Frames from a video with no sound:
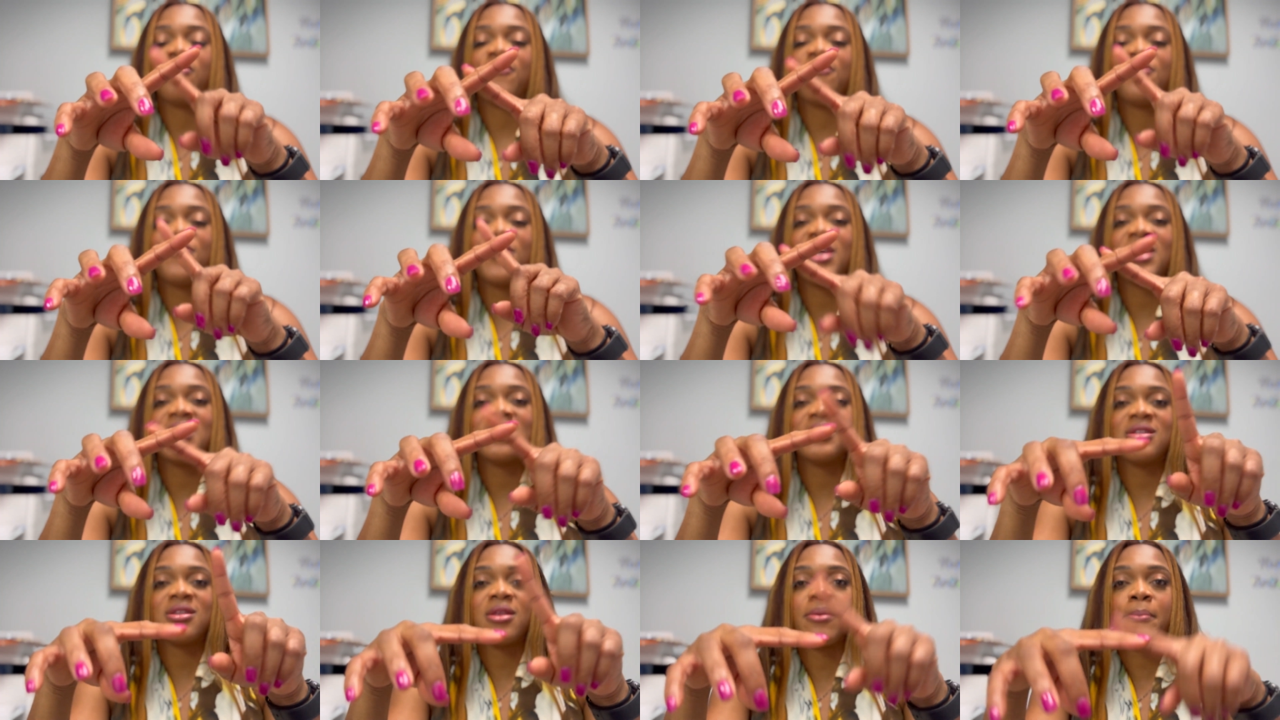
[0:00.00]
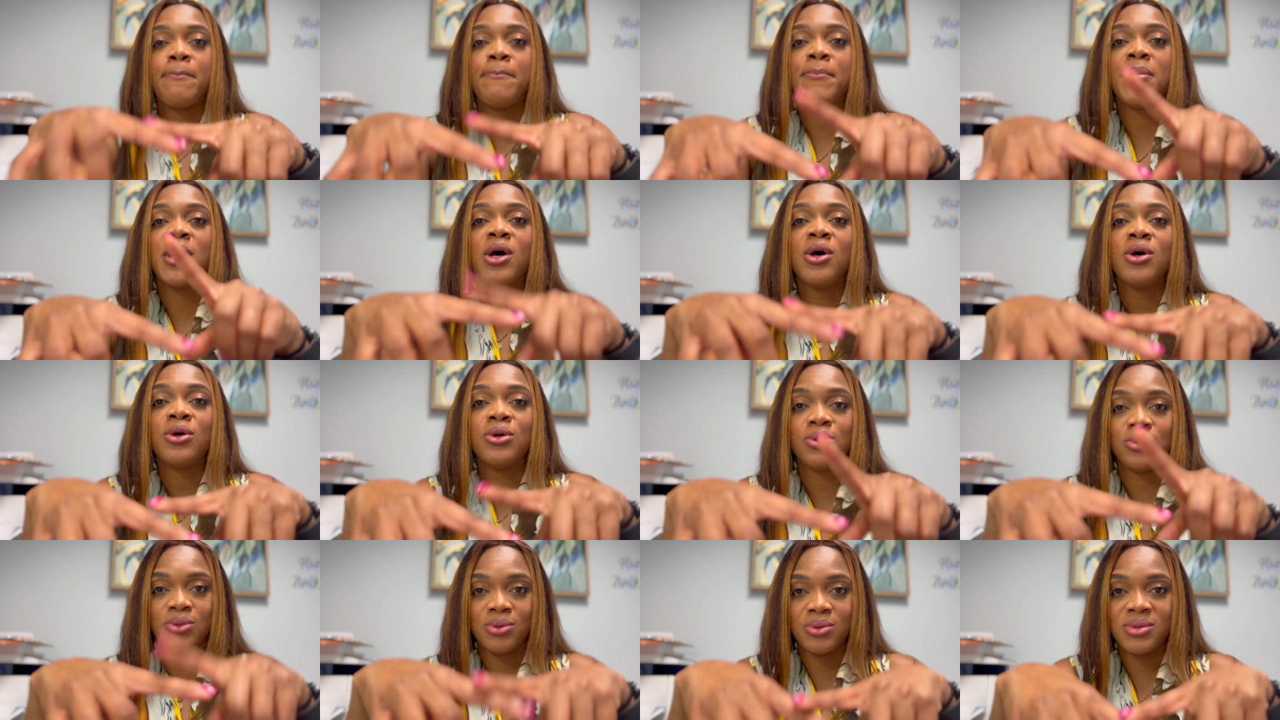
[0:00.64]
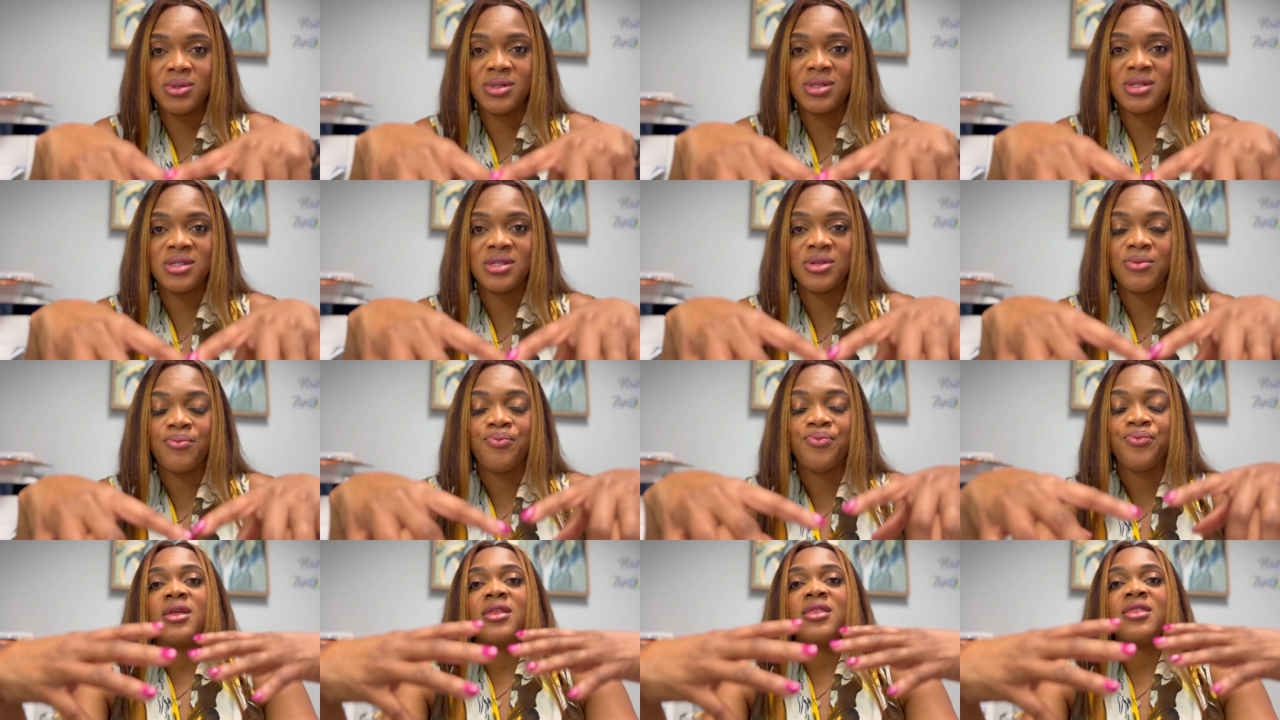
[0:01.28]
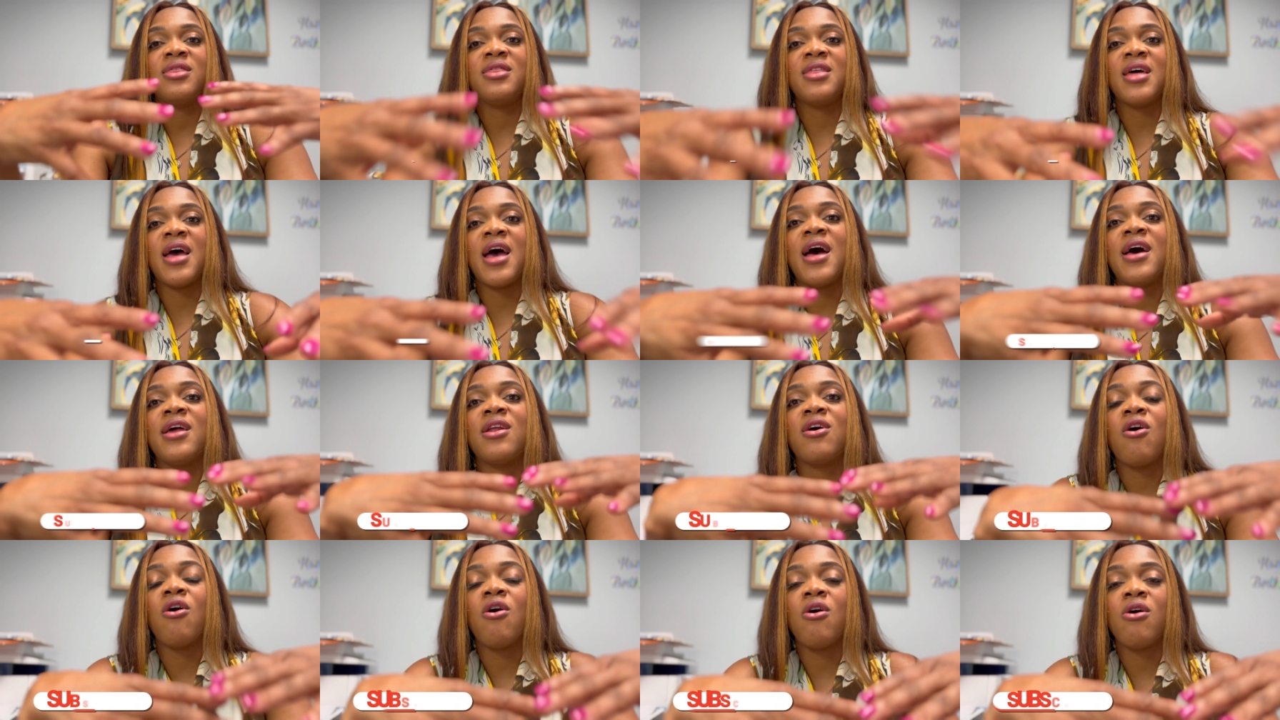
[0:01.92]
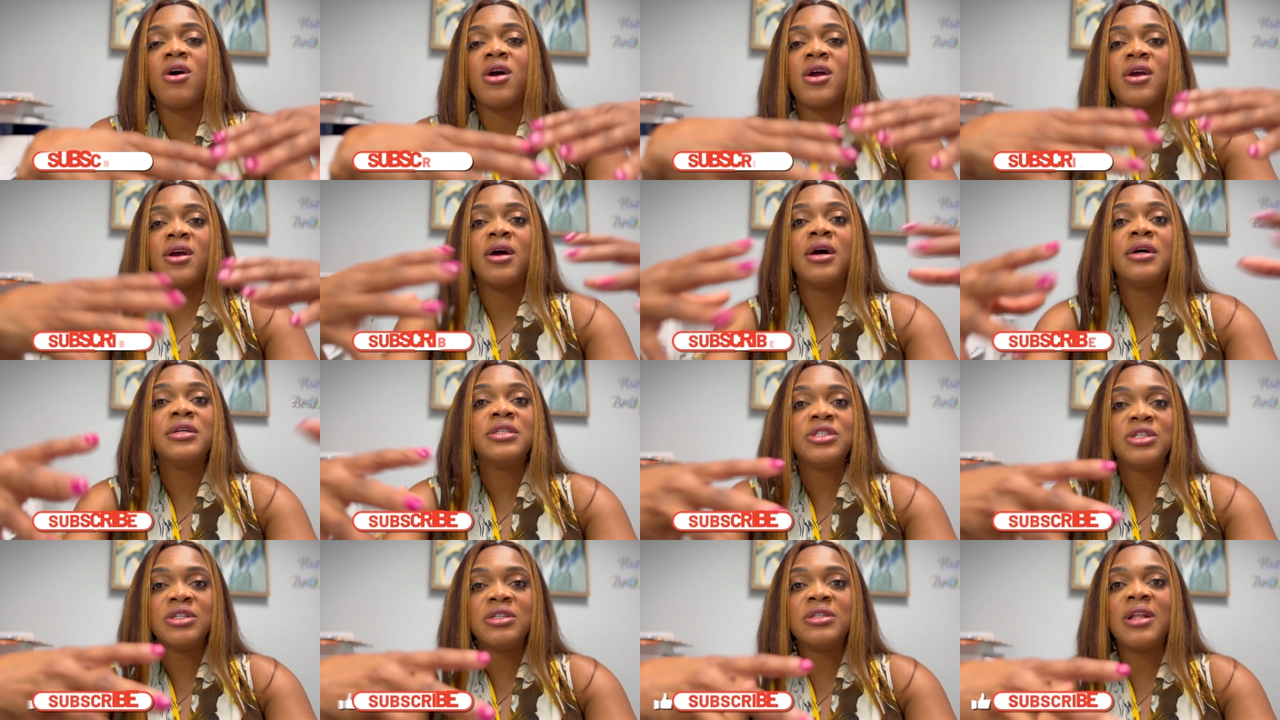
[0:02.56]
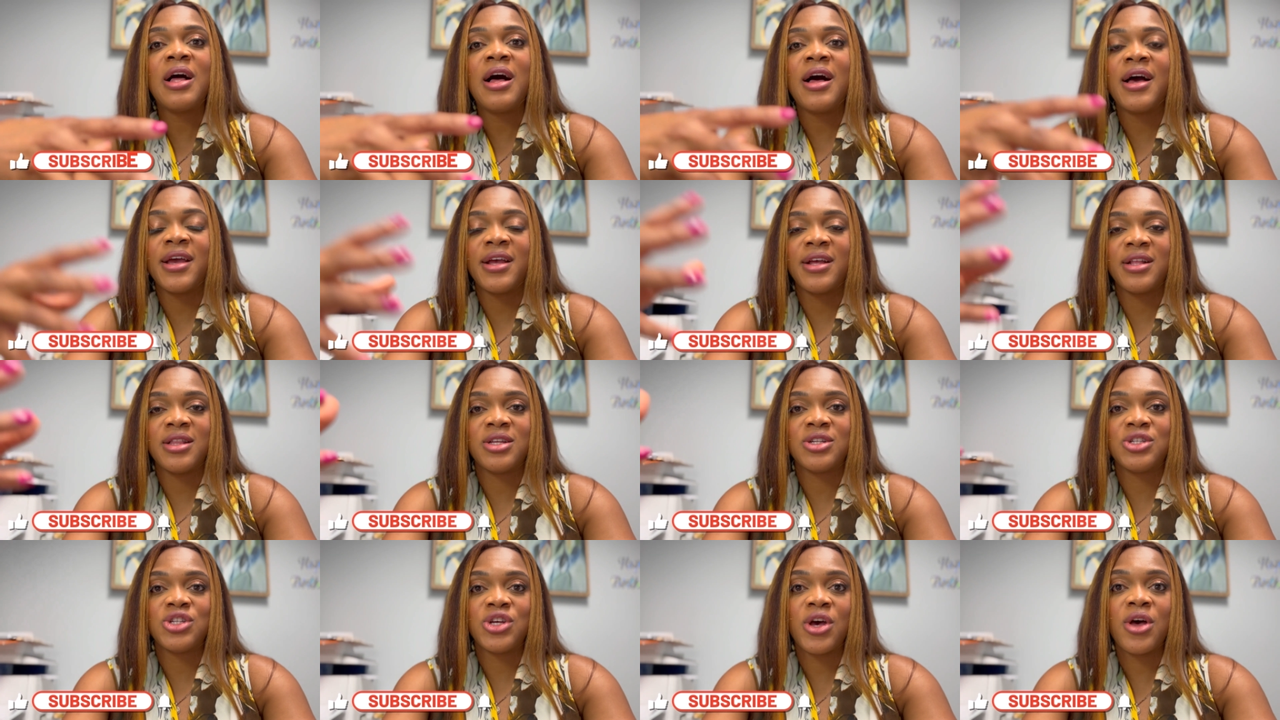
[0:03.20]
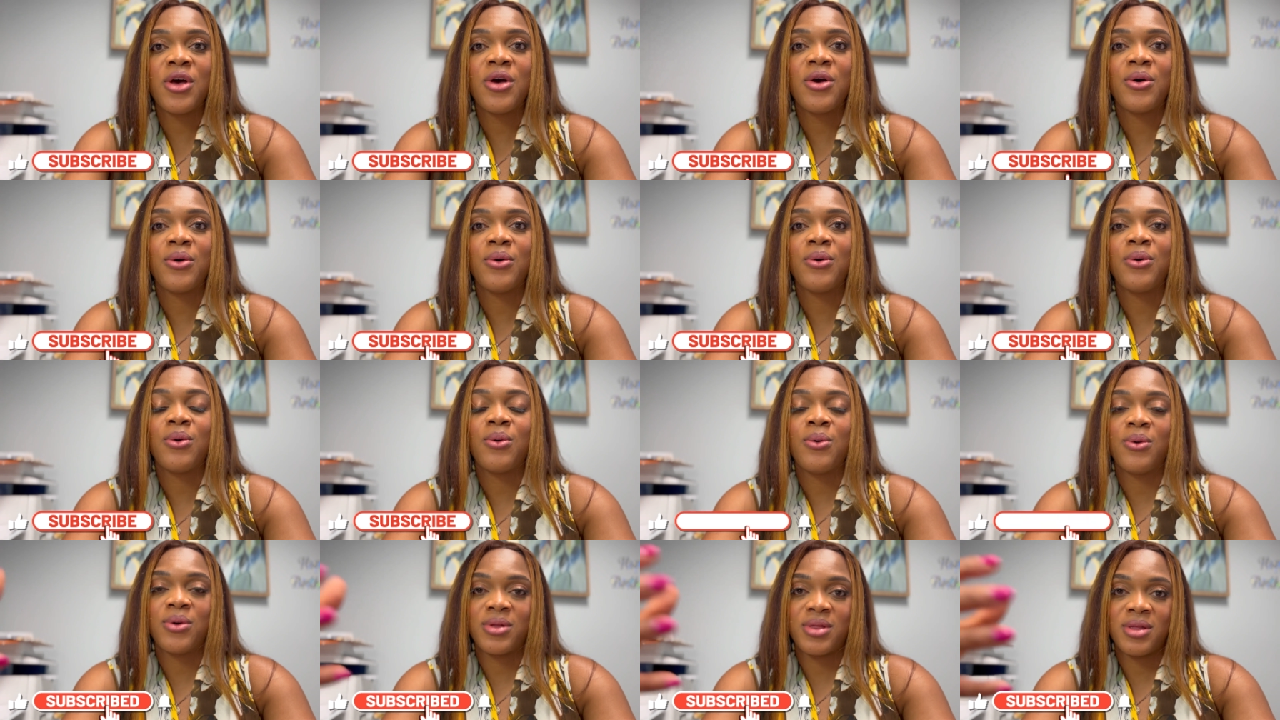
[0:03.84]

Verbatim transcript: fix the bones that are underlying the toe or,